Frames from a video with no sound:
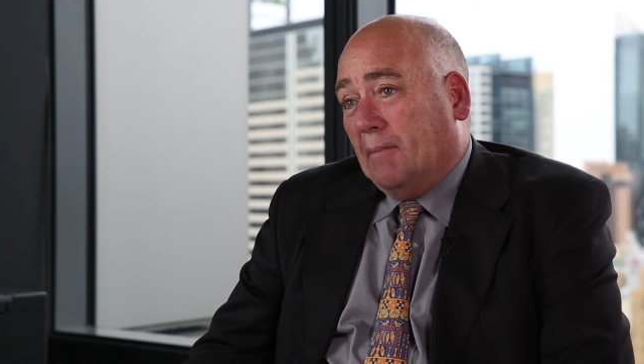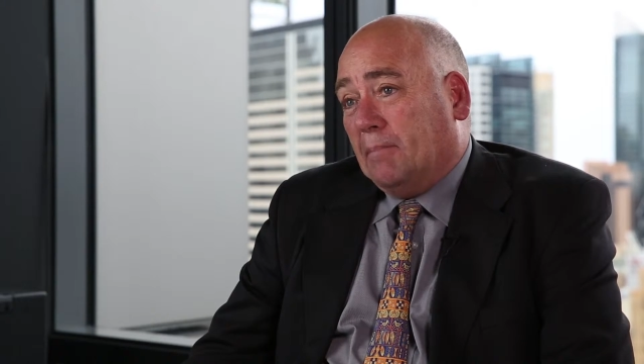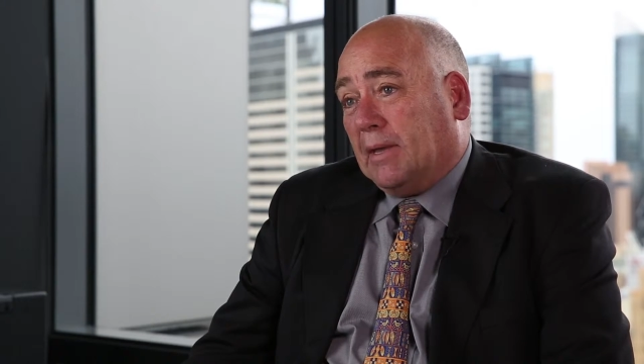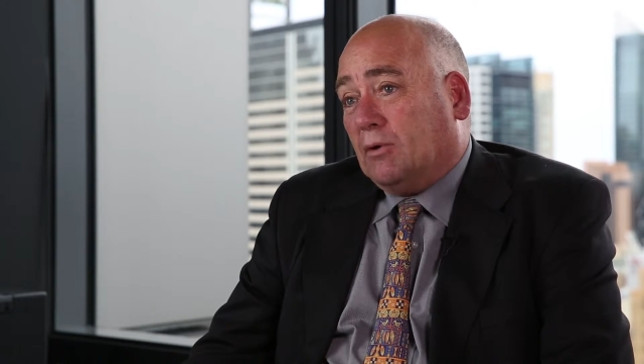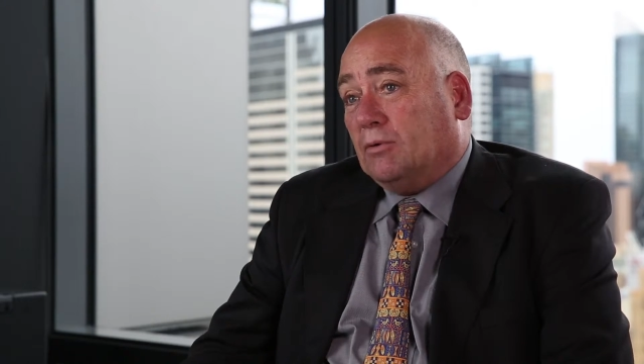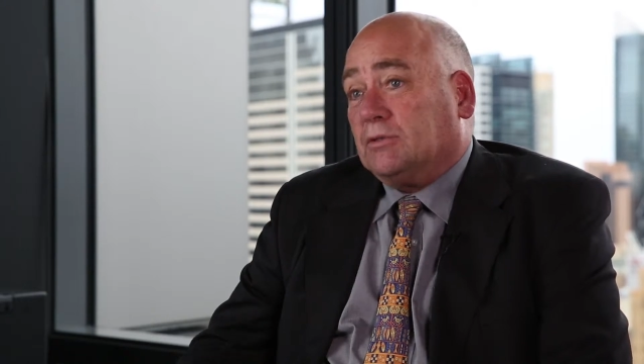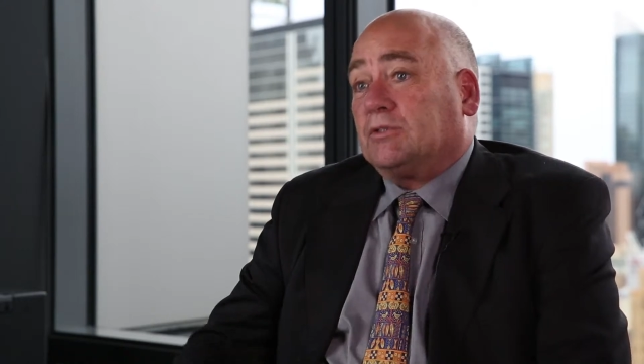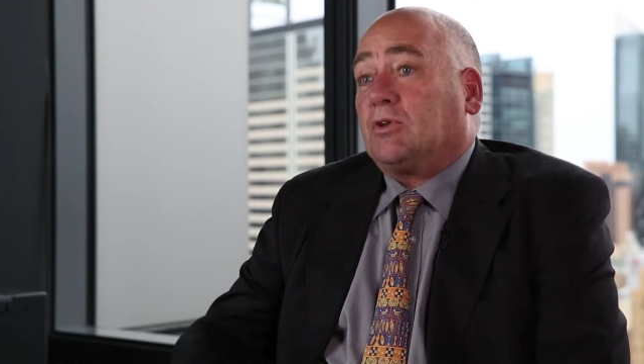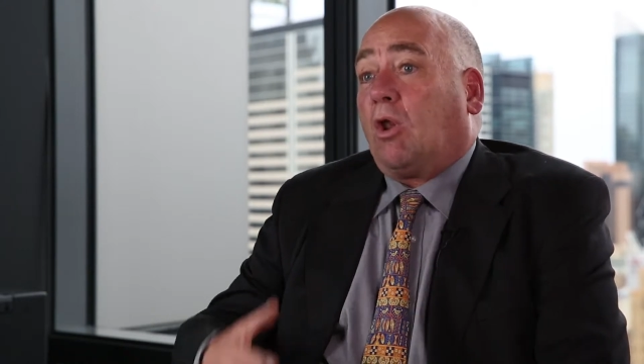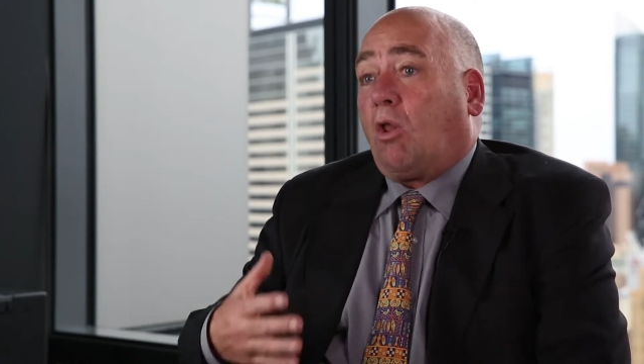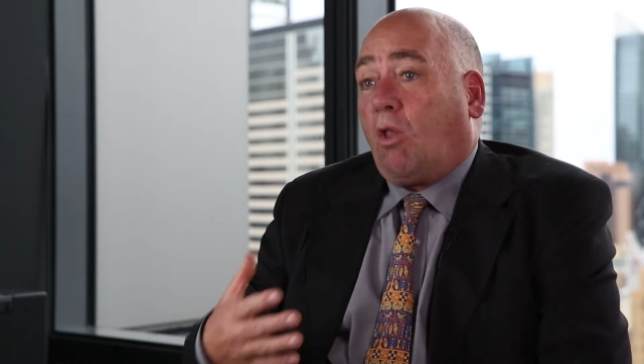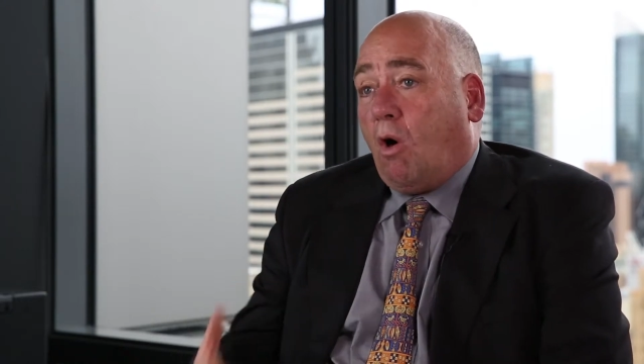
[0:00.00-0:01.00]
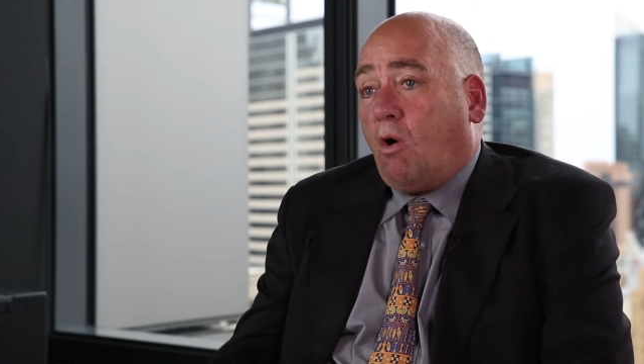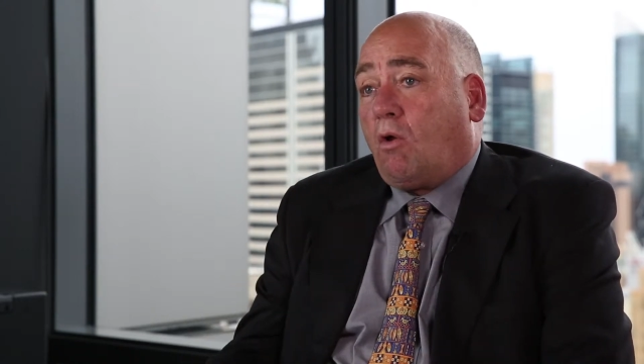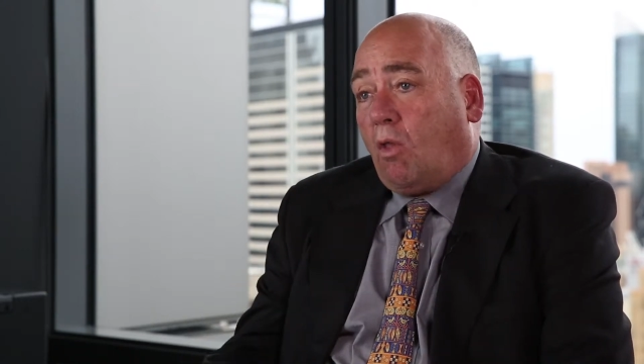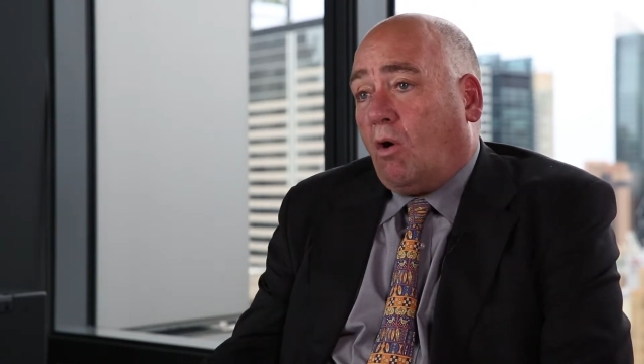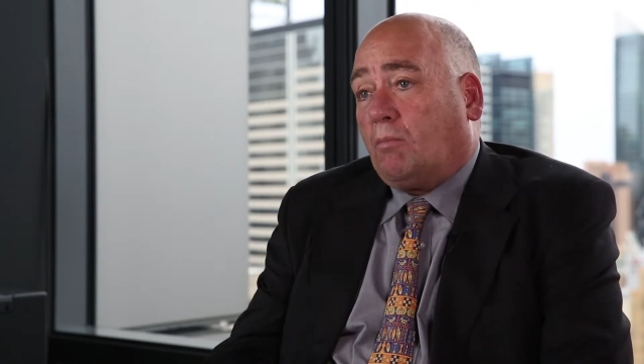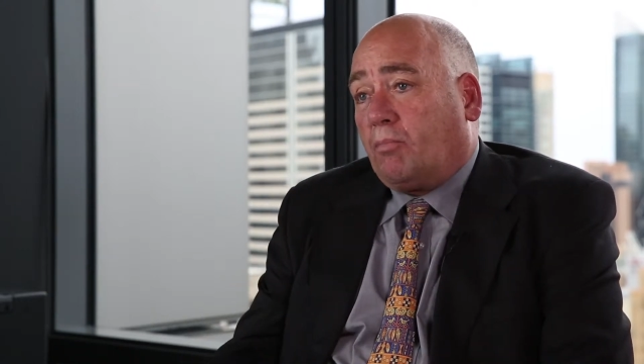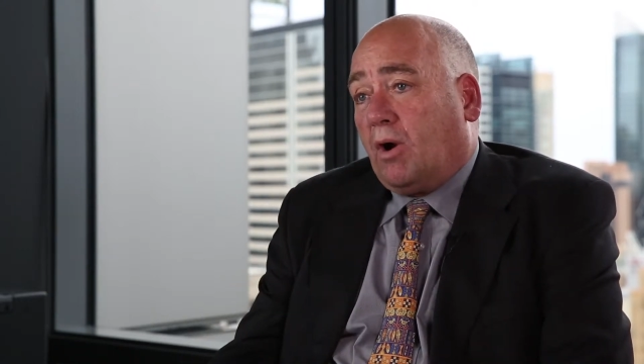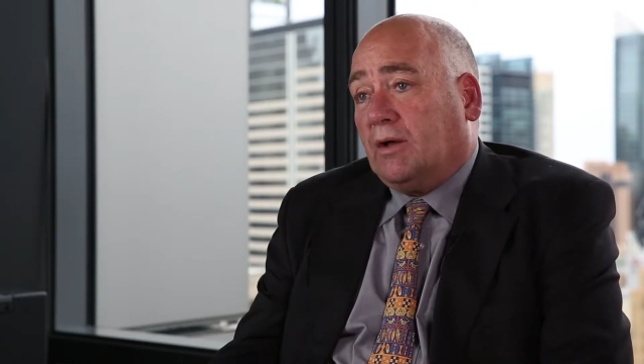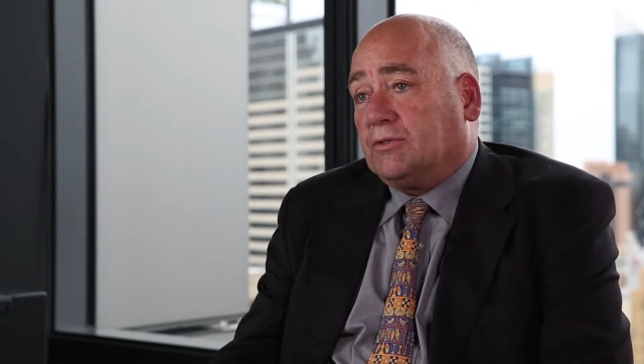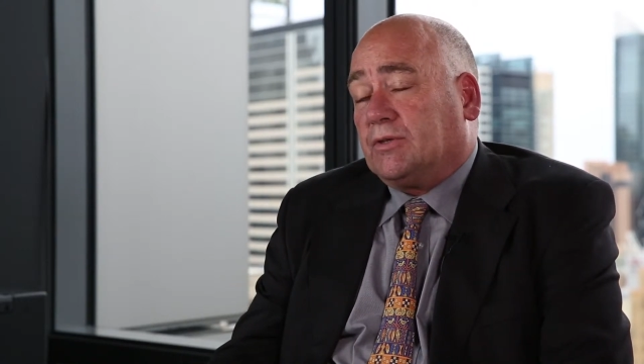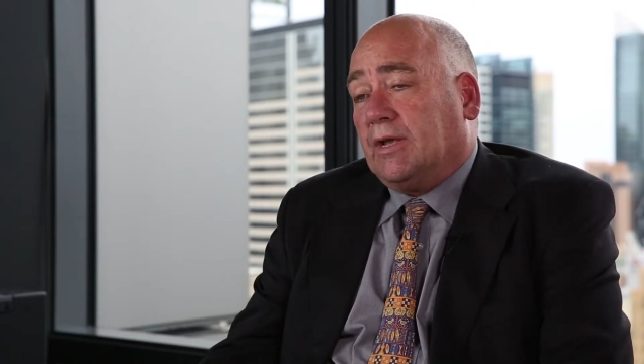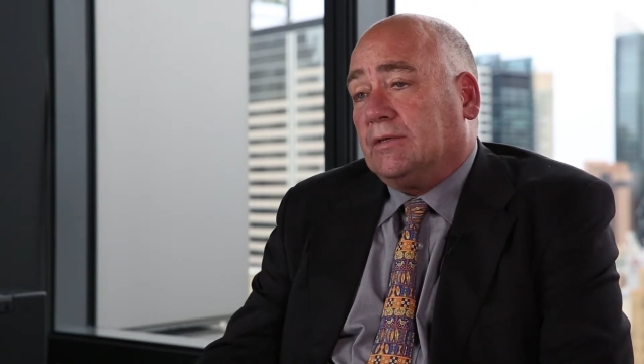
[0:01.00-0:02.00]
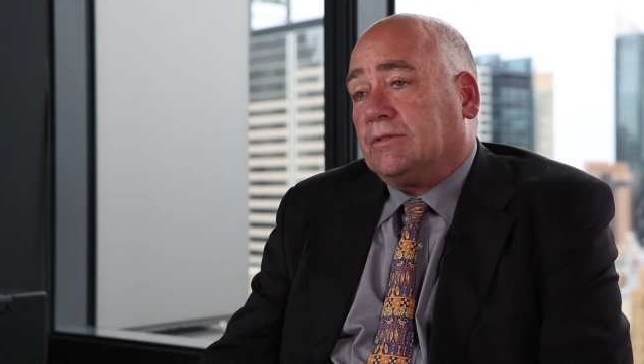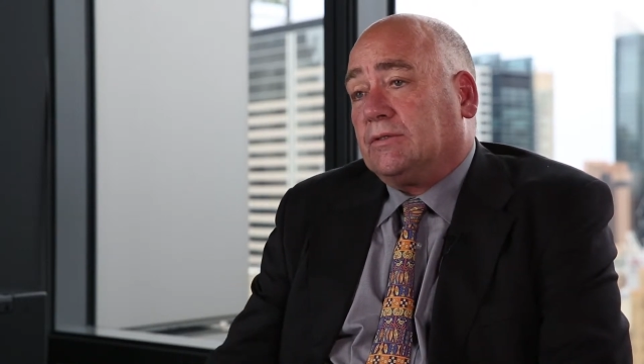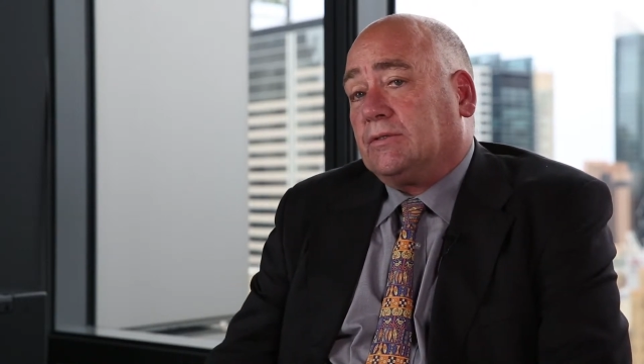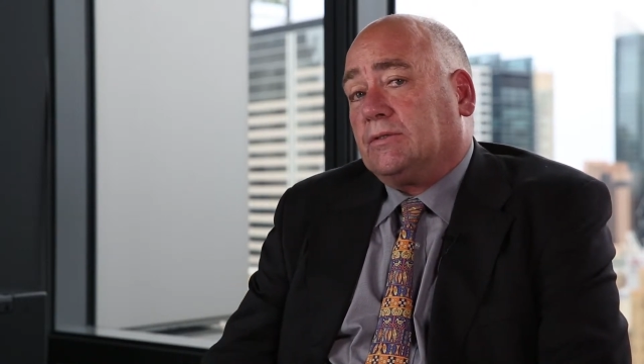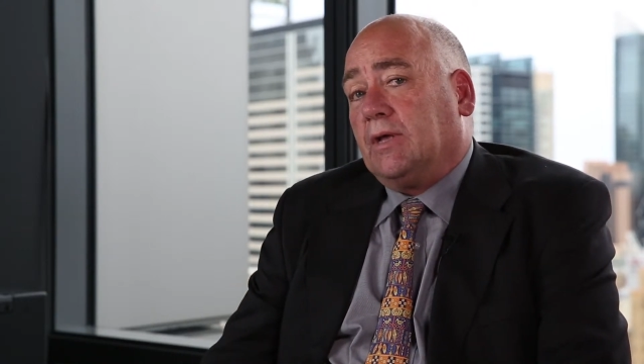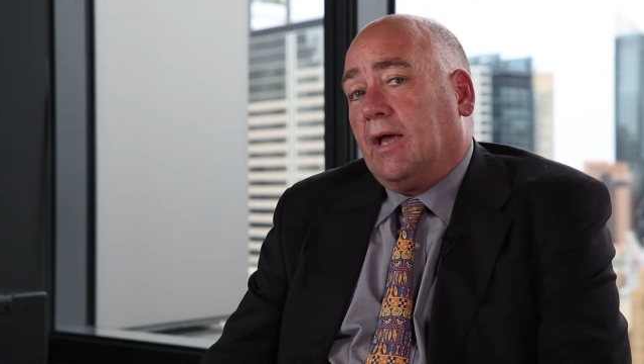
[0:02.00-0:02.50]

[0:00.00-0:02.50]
Because it's a long process